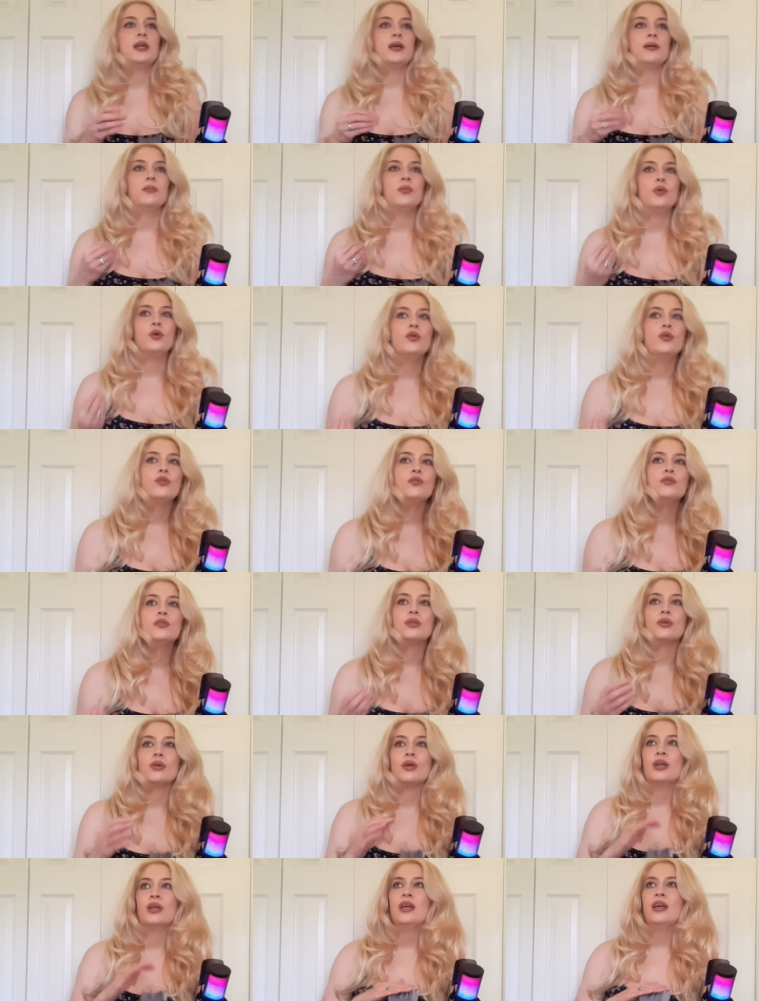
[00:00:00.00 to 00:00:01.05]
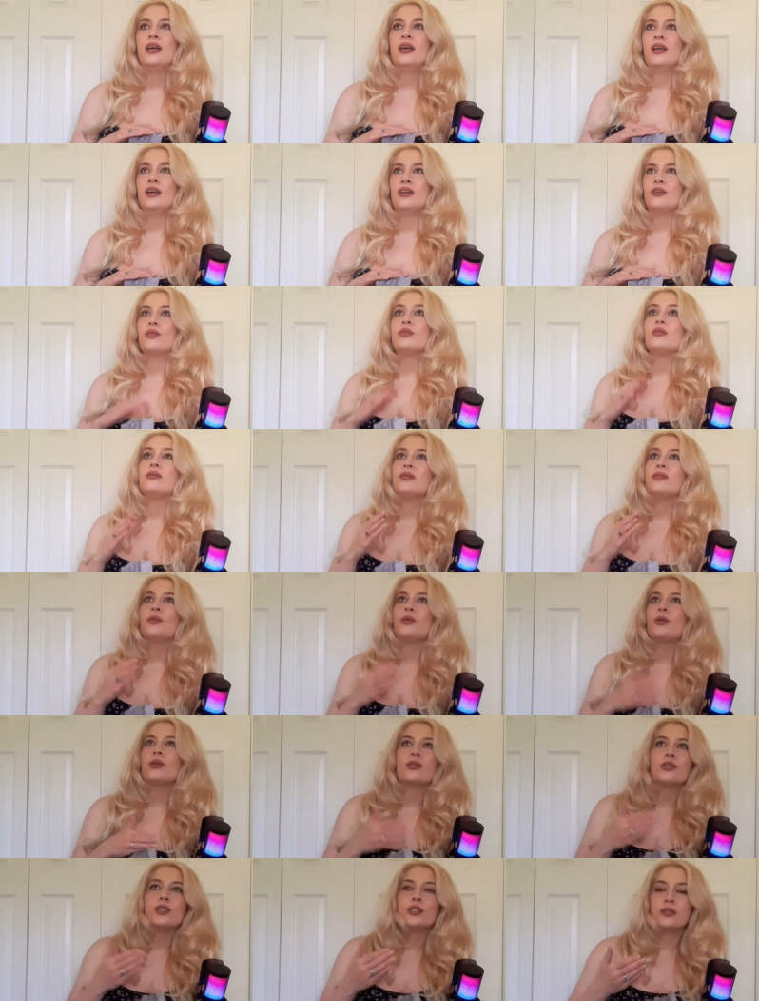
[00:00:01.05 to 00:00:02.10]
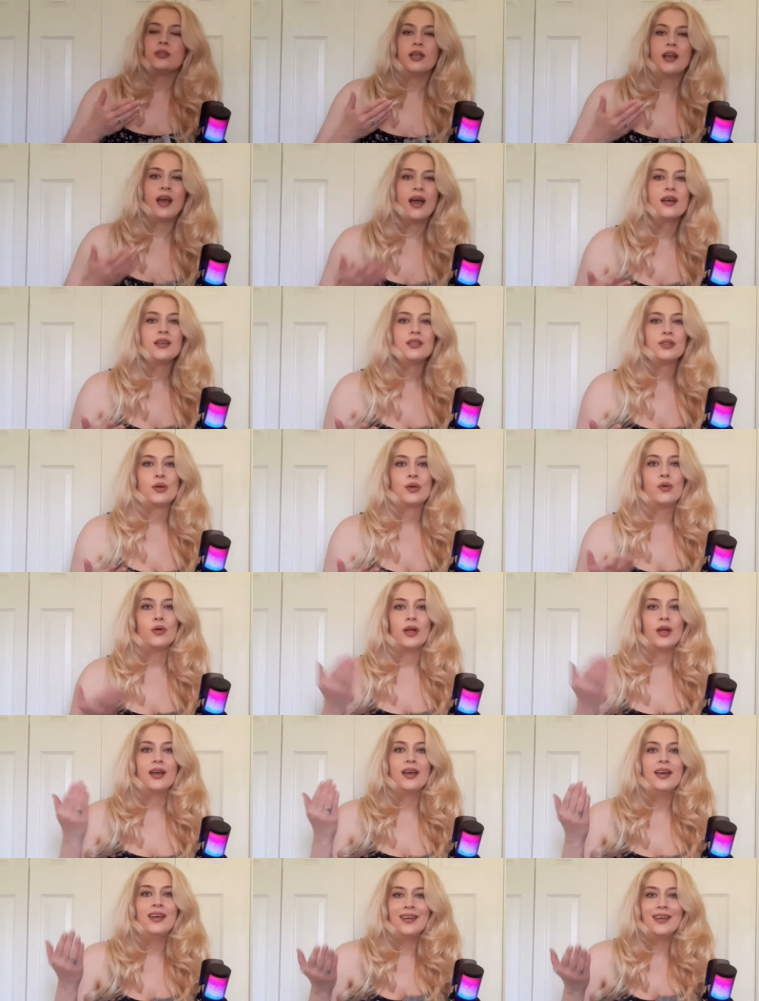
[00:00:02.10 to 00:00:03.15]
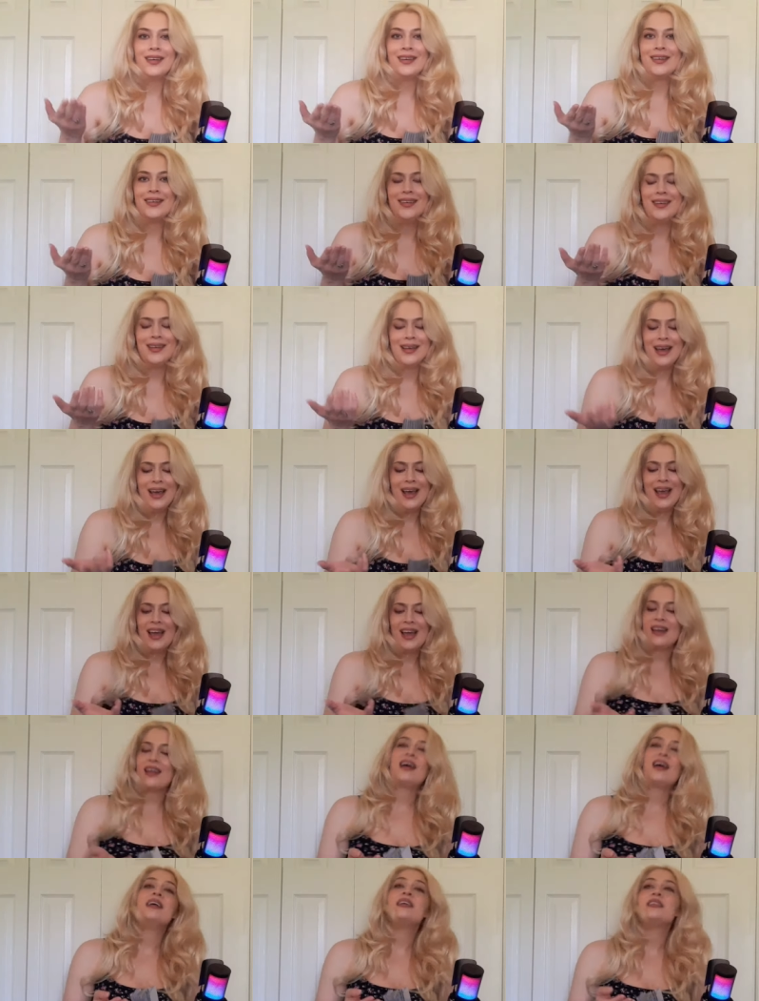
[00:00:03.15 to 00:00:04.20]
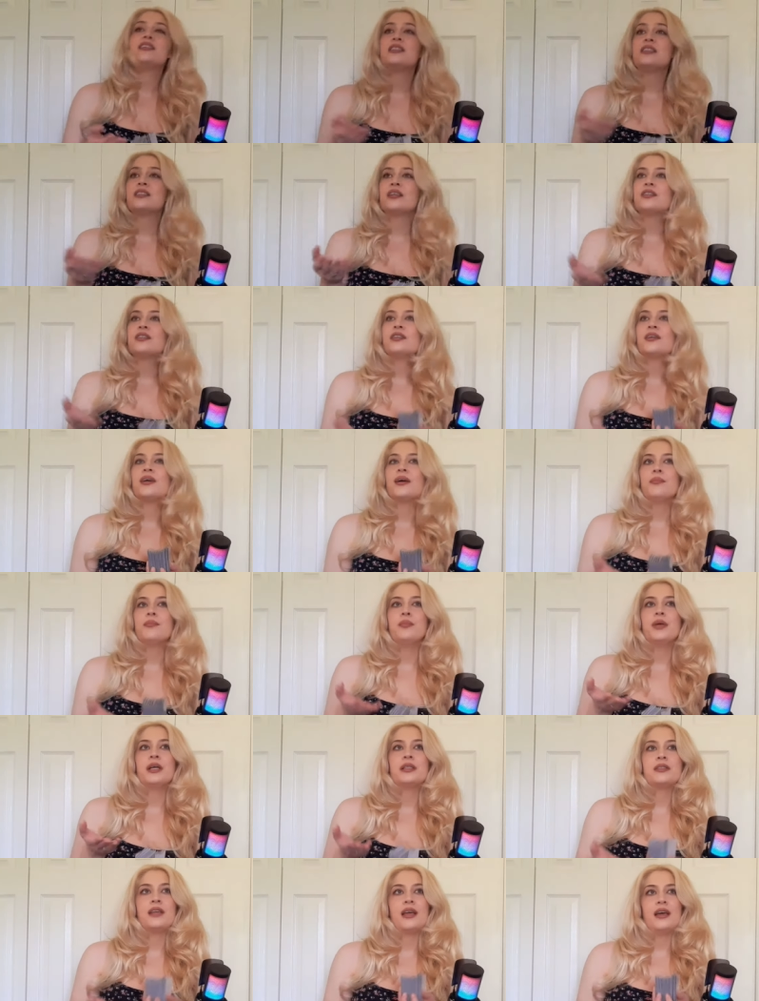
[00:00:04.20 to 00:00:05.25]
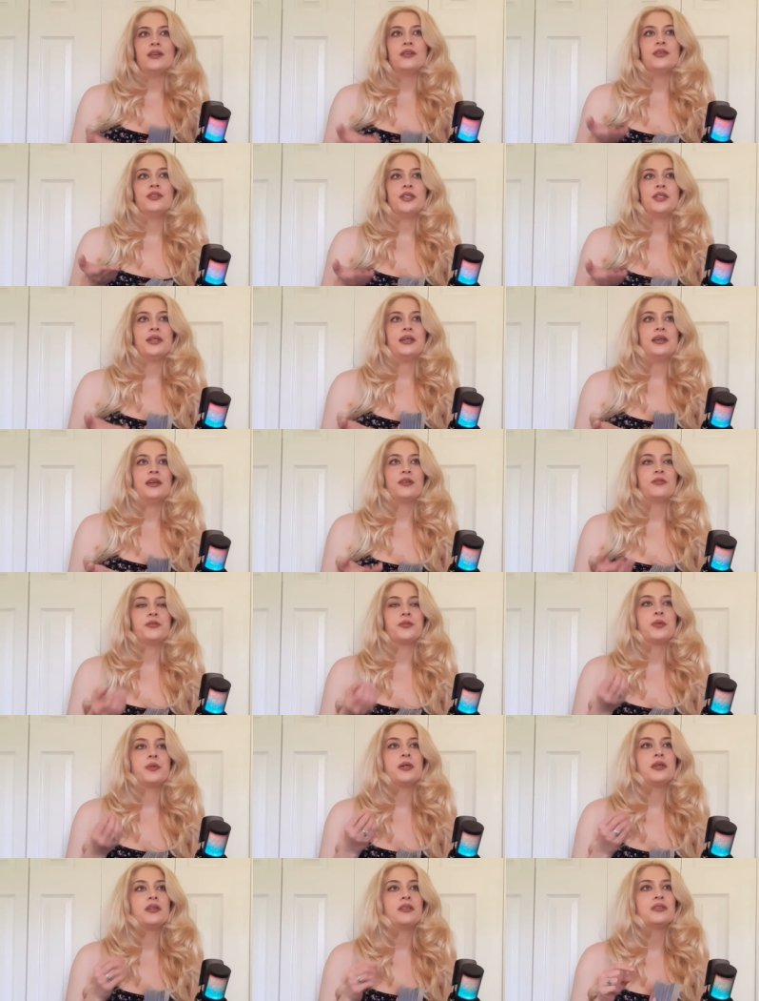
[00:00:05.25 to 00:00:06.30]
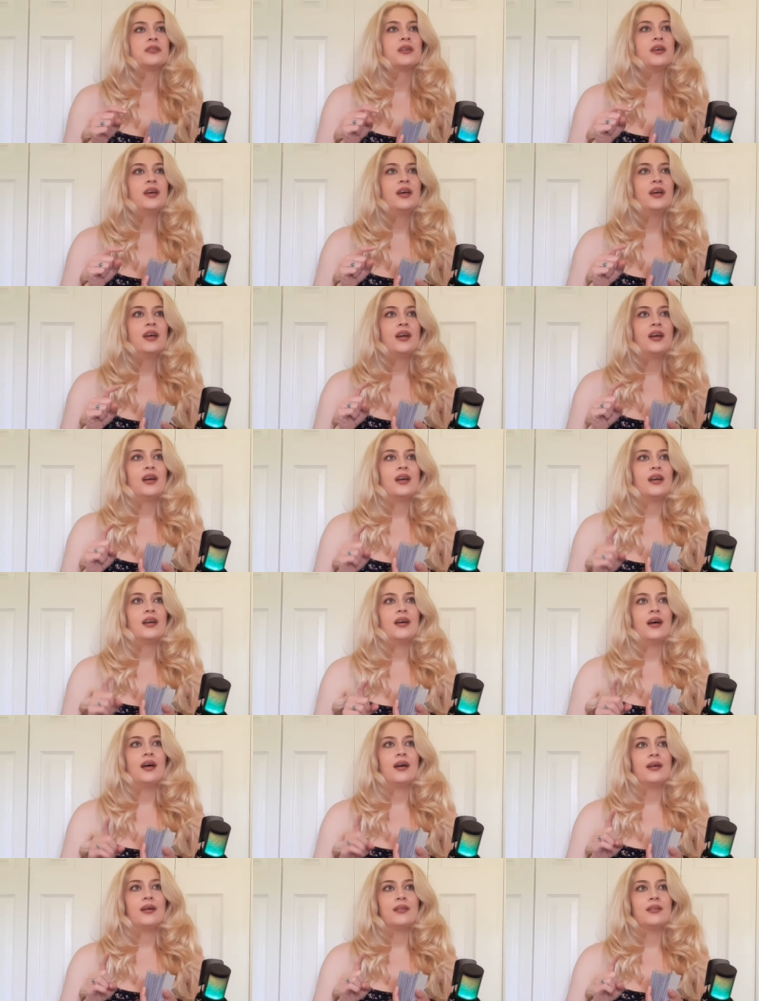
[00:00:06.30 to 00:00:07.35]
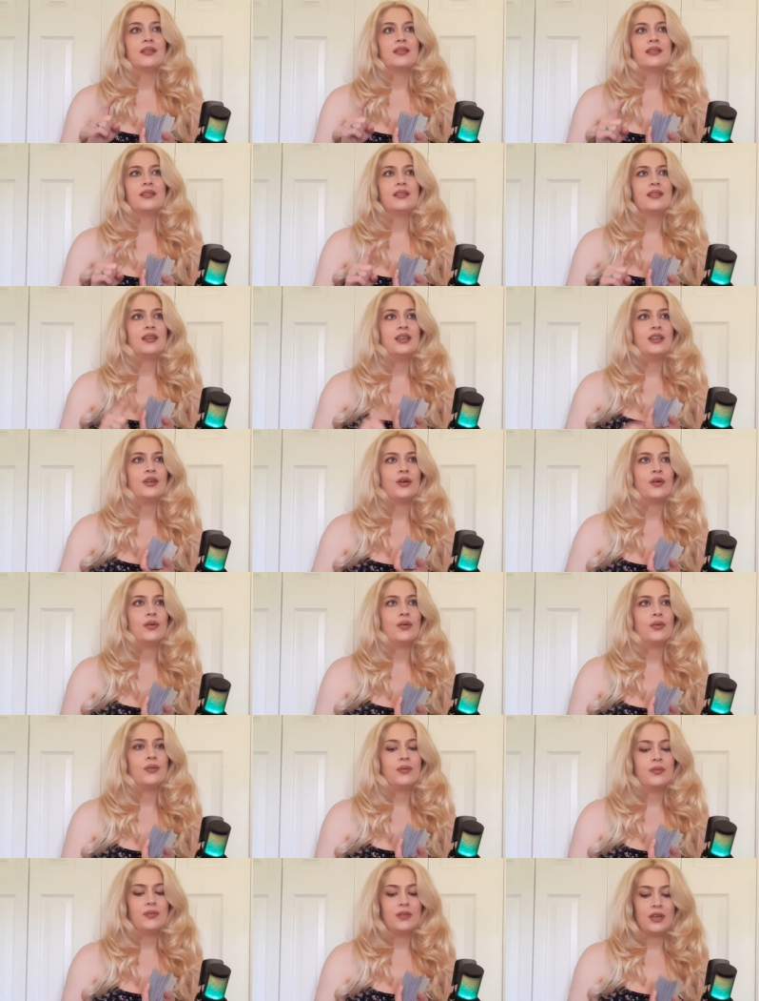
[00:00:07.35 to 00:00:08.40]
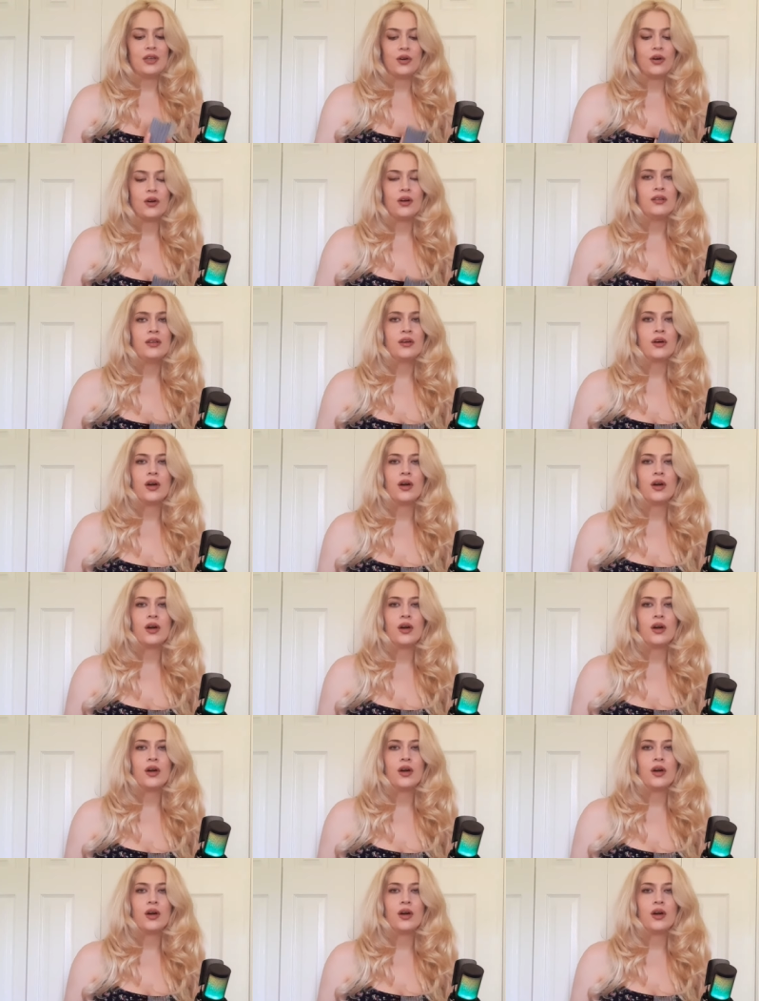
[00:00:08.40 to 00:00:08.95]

moves, or, you know, or they're just an asshole. And it's such a mixed energy here. It's because, you know, there are